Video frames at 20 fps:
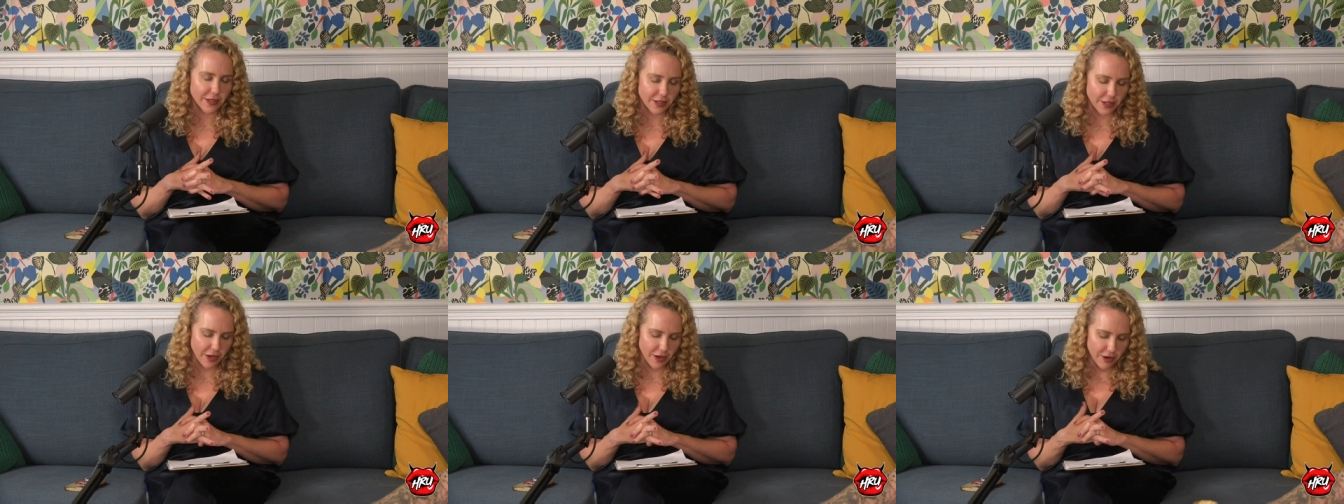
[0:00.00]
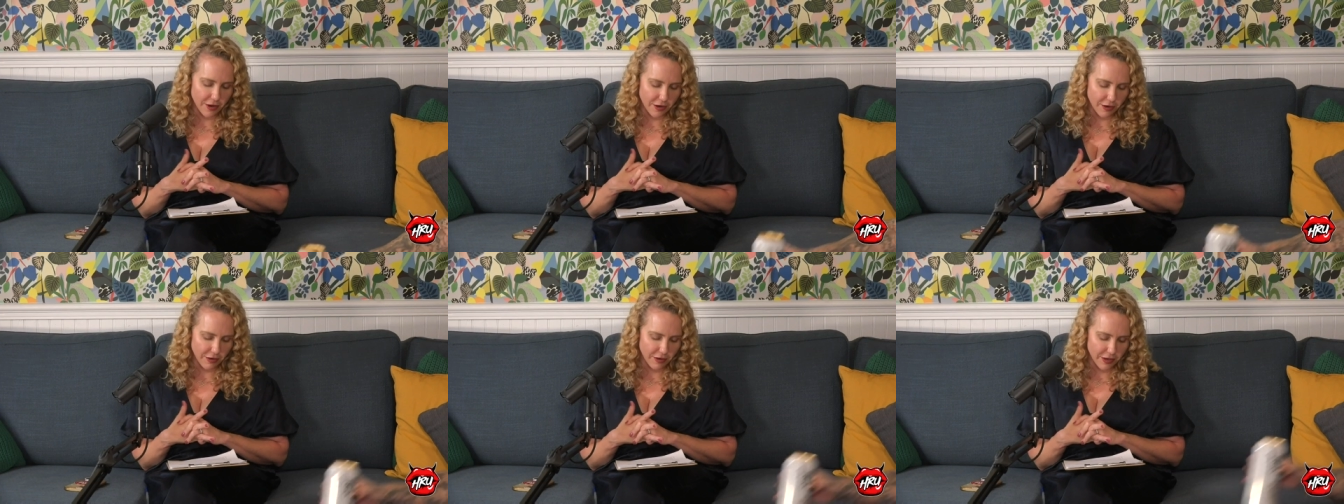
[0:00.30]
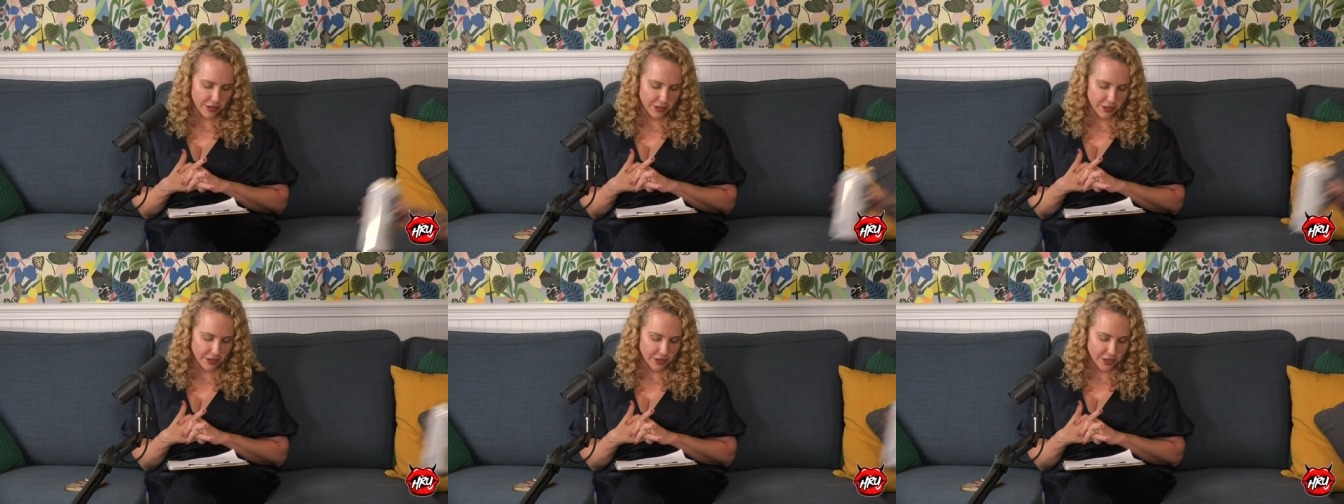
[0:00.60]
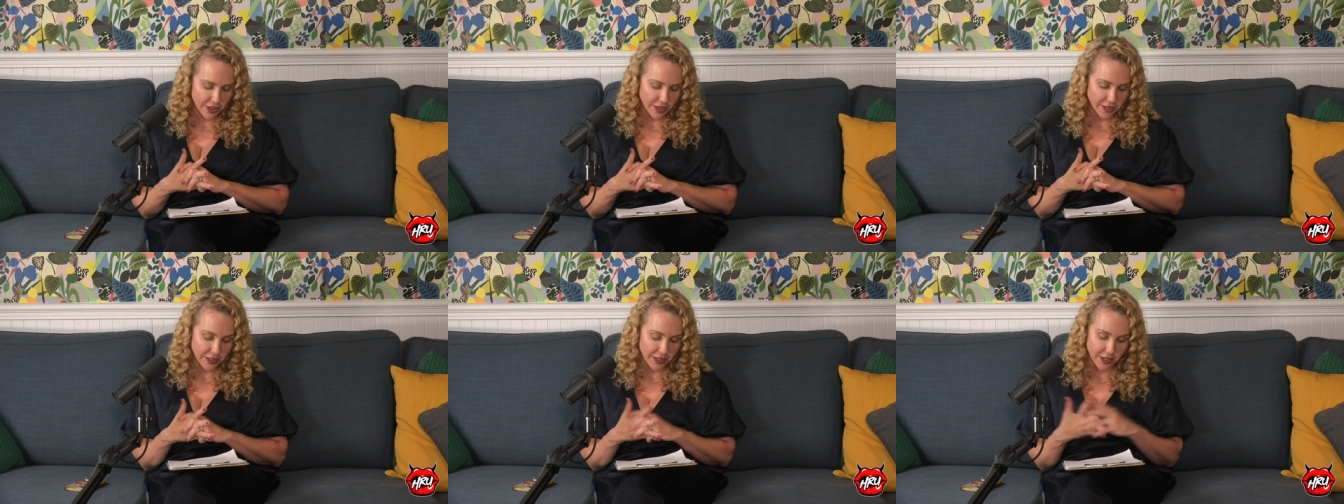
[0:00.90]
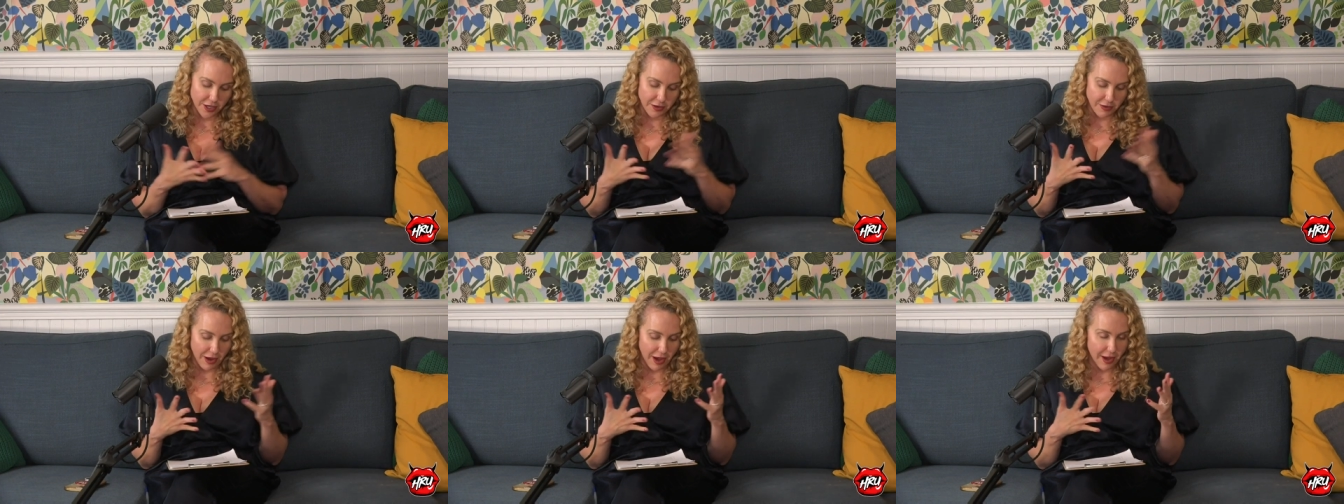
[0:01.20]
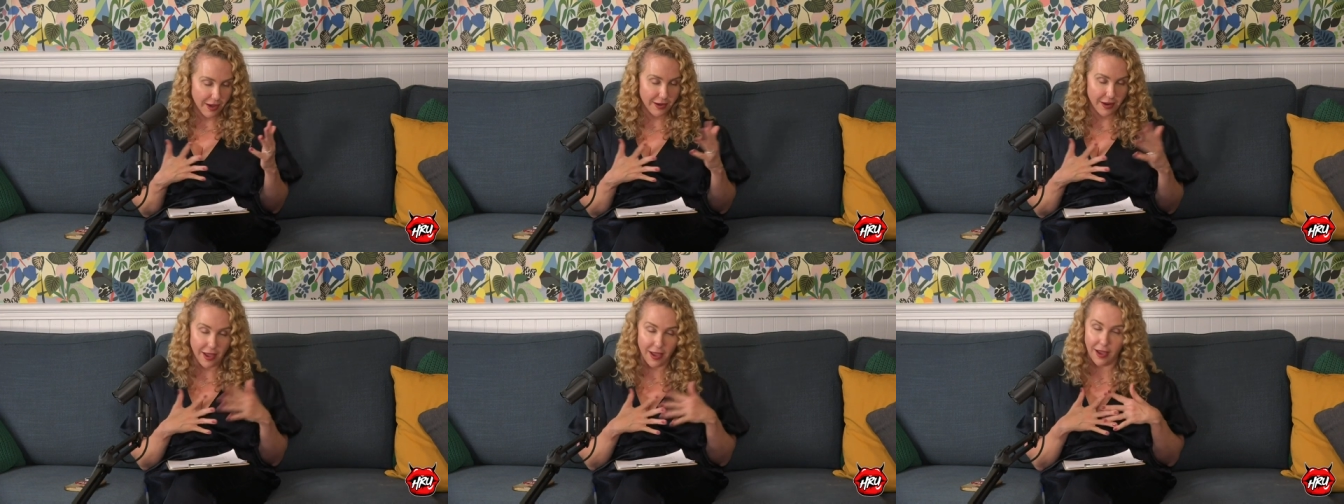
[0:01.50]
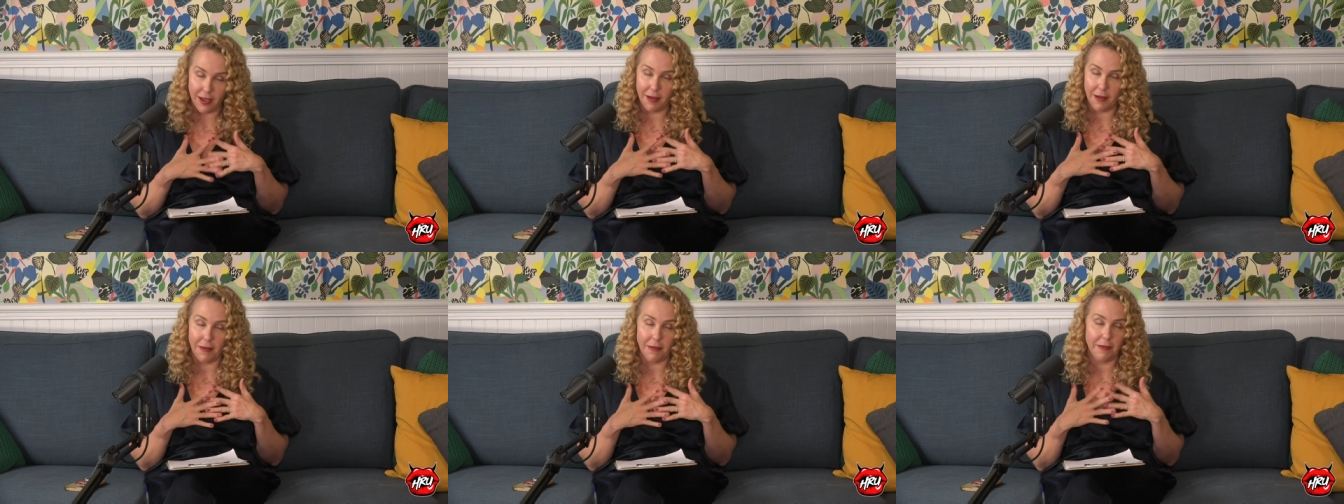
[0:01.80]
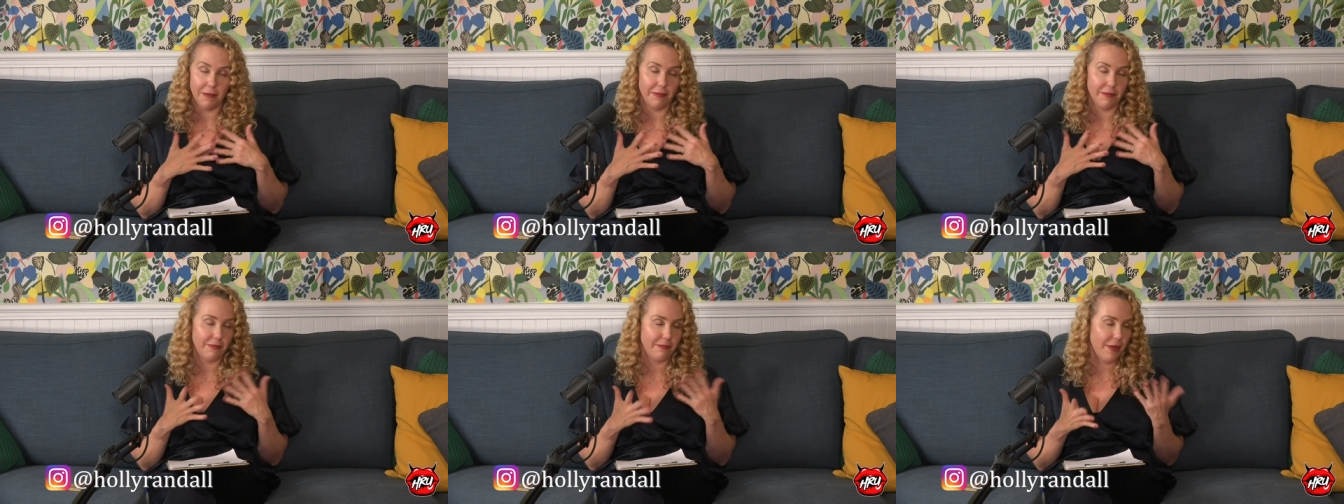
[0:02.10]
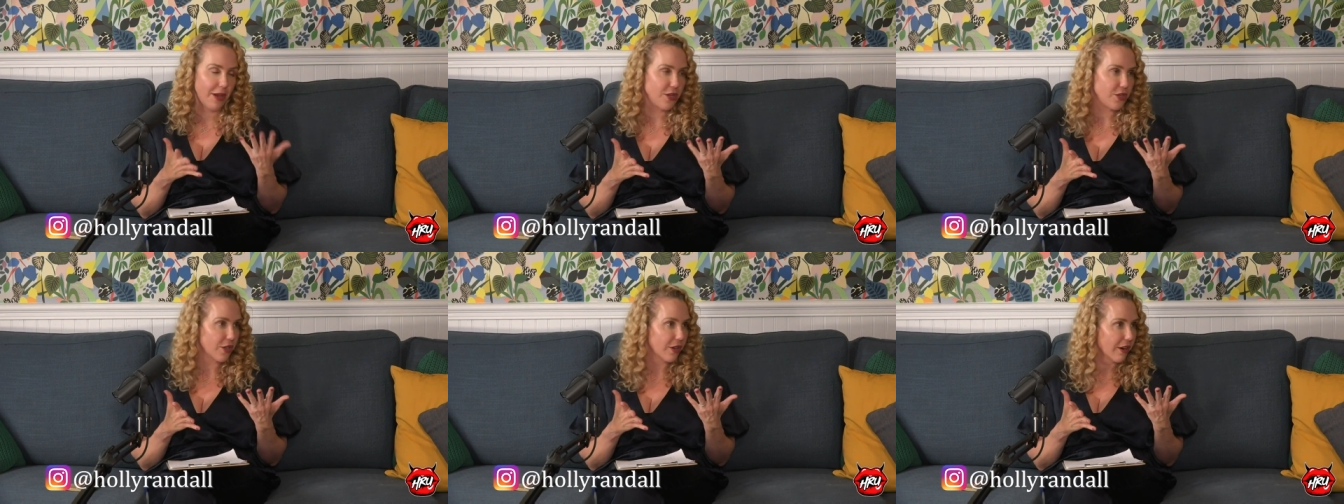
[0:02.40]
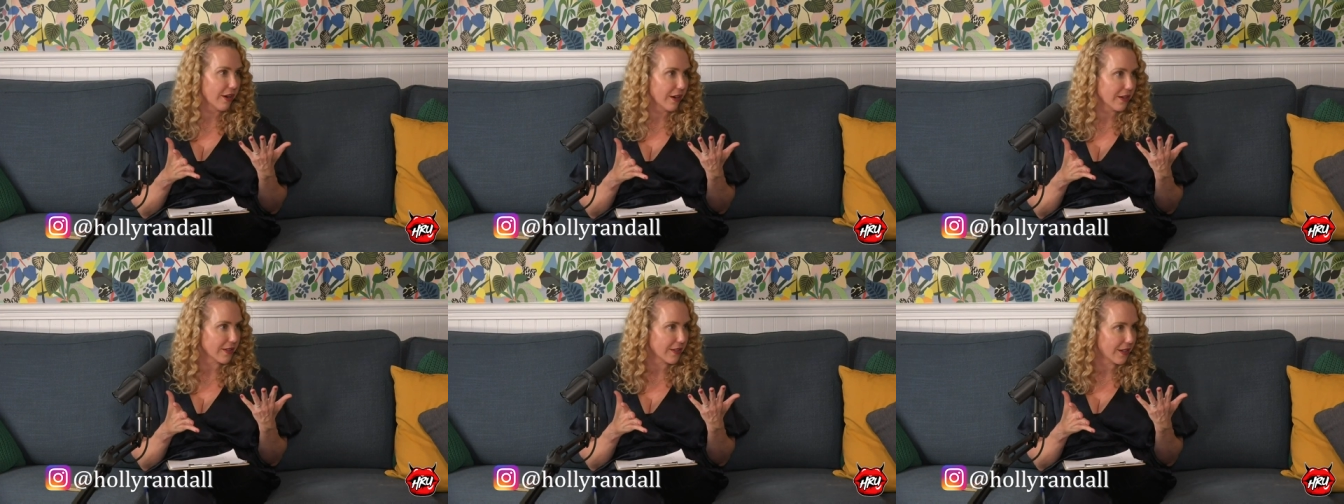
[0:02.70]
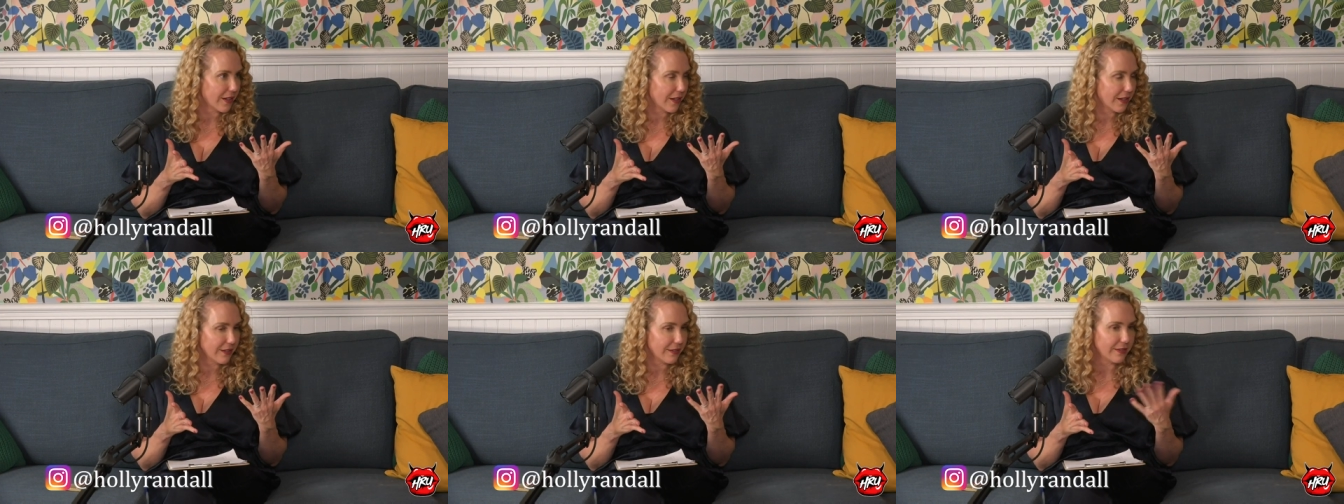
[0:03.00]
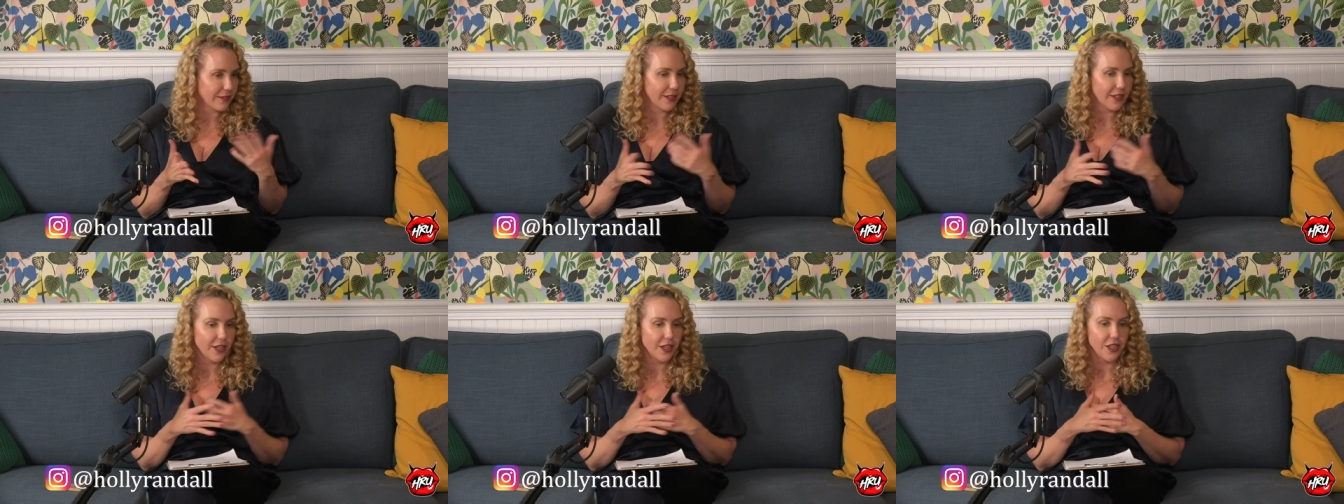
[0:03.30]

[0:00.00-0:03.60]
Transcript: So, Jesse, you had a major car accident.